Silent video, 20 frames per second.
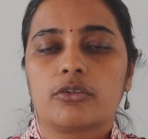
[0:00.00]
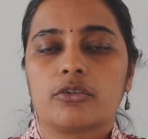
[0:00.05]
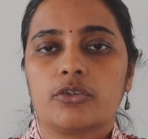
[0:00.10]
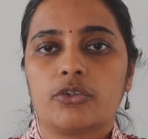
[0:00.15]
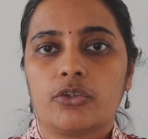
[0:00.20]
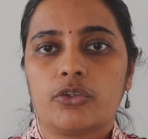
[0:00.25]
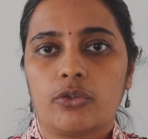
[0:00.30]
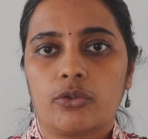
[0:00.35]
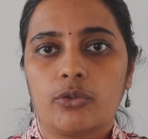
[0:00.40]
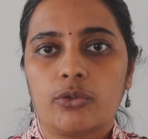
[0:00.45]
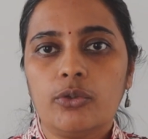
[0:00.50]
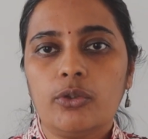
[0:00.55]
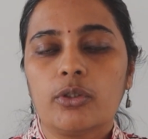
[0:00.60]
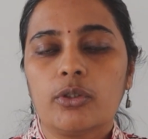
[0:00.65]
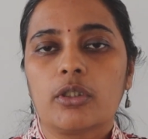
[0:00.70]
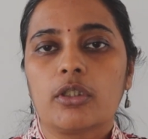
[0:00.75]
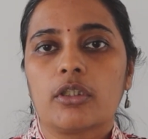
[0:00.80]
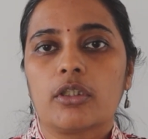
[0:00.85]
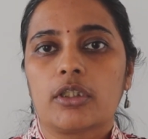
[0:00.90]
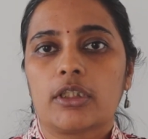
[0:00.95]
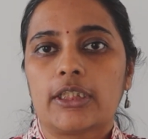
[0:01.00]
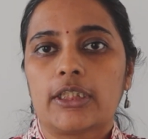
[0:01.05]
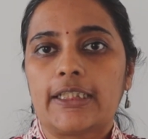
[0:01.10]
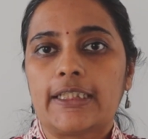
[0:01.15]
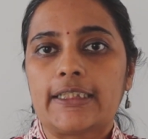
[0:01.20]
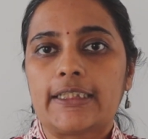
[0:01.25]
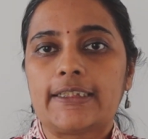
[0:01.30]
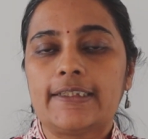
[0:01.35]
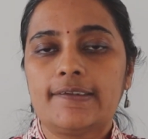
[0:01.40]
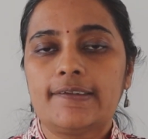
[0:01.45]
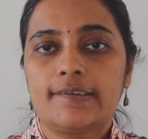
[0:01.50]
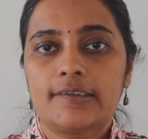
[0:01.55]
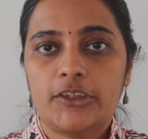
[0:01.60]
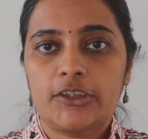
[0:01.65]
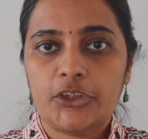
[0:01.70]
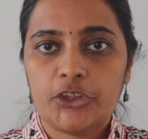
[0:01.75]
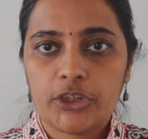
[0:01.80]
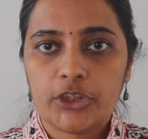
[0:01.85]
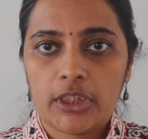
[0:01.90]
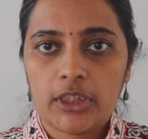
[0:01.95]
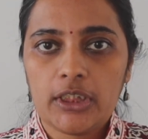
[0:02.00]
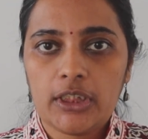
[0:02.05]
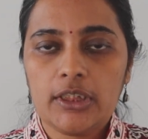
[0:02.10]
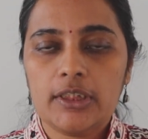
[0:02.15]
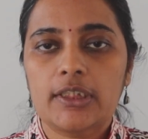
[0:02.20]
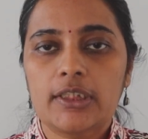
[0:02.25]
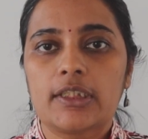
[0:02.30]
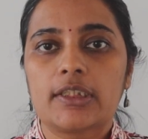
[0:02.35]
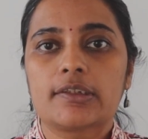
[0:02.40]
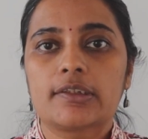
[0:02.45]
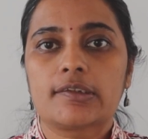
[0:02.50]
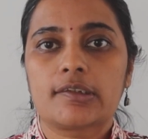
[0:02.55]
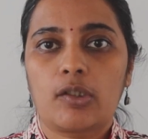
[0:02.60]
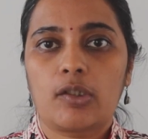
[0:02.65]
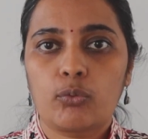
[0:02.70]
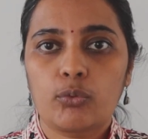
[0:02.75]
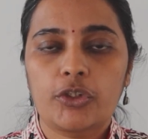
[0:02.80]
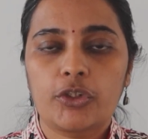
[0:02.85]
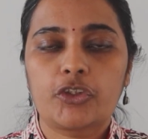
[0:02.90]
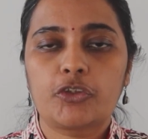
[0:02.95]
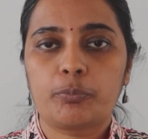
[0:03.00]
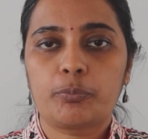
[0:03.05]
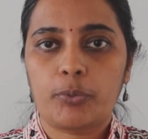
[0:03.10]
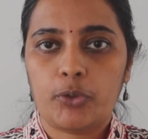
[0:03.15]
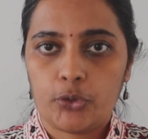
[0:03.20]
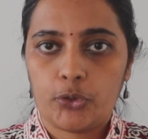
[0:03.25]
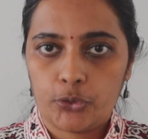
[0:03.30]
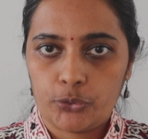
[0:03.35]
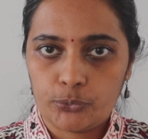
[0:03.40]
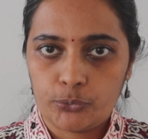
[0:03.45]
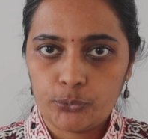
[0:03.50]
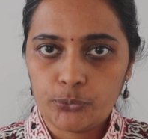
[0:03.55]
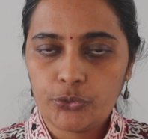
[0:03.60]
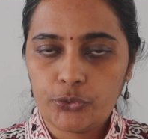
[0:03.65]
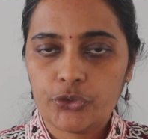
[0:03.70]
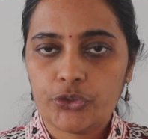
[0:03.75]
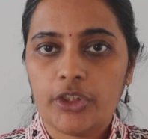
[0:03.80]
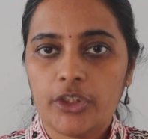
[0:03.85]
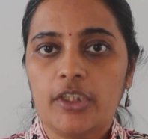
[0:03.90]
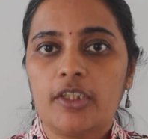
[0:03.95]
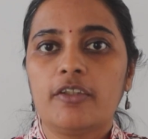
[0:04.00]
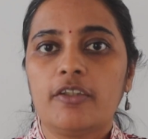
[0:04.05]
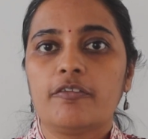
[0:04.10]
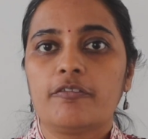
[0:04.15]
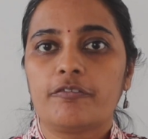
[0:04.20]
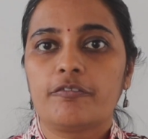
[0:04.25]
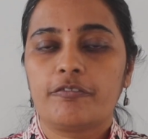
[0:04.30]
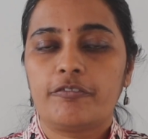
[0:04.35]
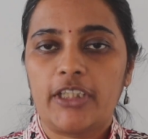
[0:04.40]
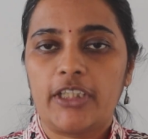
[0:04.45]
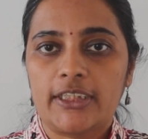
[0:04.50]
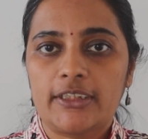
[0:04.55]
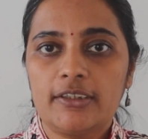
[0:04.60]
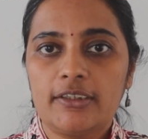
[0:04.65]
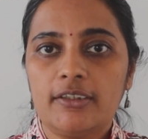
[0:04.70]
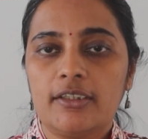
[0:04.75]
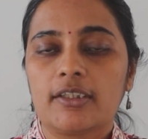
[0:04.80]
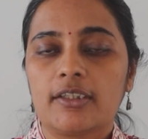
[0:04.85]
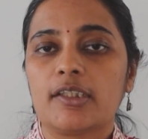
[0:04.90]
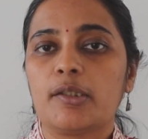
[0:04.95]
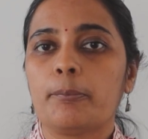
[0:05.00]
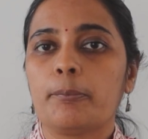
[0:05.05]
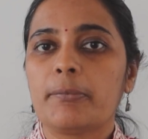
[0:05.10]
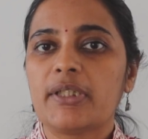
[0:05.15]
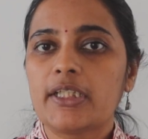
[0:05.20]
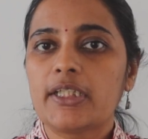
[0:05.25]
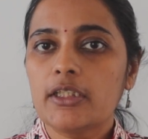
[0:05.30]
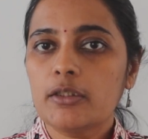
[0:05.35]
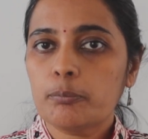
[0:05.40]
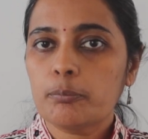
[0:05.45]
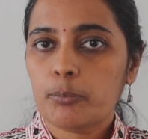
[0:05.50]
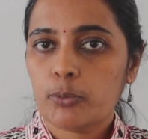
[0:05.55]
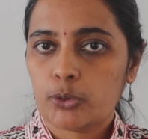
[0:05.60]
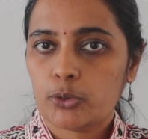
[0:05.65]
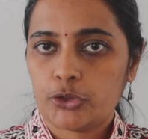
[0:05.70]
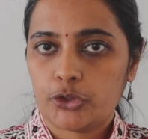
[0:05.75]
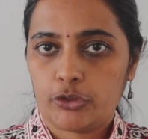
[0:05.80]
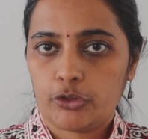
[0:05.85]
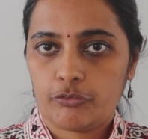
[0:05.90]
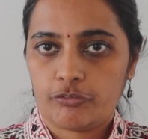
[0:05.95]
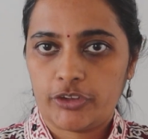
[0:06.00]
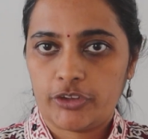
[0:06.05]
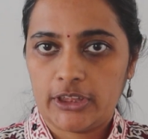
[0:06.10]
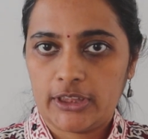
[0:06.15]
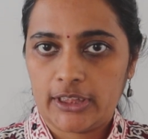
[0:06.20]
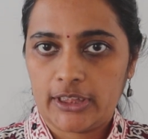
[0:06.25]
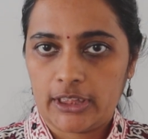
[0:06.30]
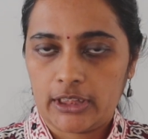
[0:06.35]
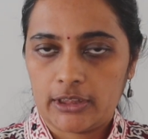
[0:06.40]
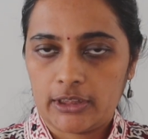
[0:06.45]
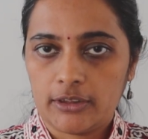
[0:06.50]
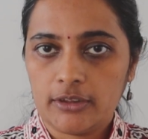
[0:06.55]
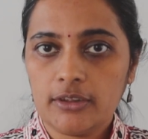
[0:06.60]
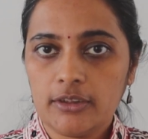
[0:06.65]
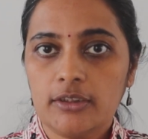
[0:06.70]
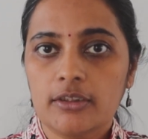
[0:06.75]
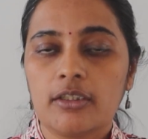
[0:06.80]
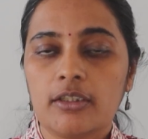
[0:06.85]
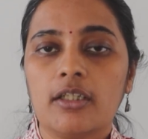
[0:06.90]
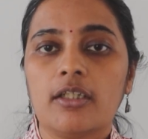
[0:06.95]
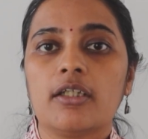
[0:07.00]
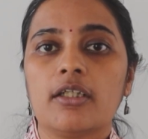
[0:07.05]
So, this sh sound is produced when the middle portion of the tongue,